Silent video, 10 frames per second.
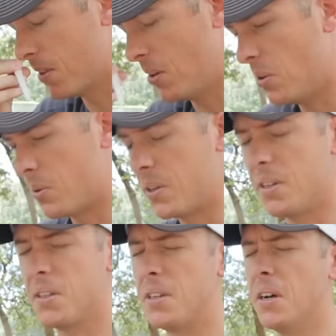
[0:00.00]
Oh
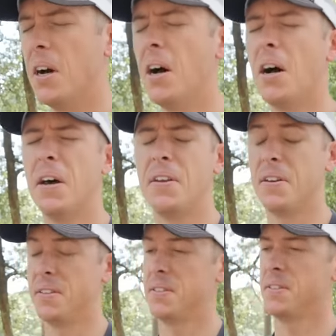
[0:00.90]
God,
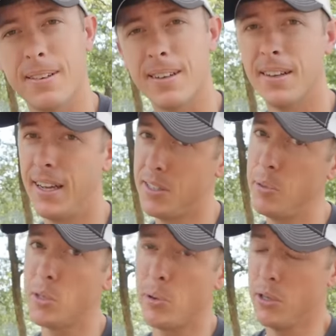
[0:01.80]
that
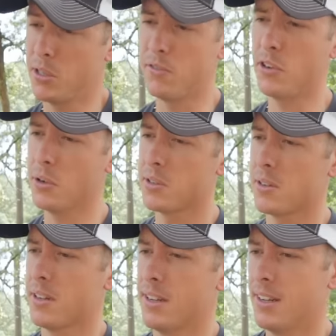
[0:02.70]
smells pungent,
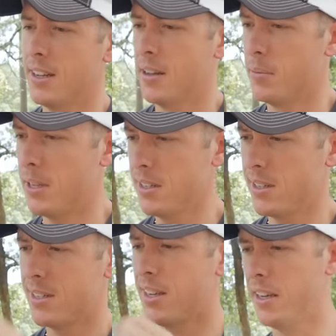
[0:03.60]
folks. This
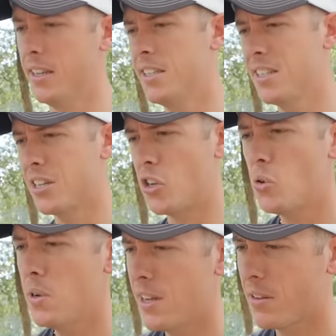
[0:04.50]
is a
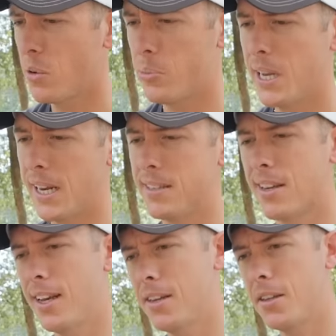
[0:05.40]
unique little bait. It's
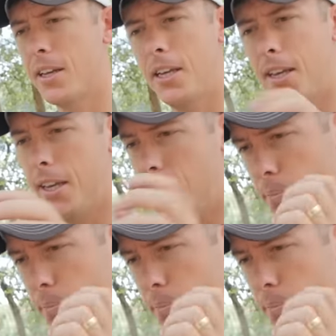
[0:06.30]
kind of like a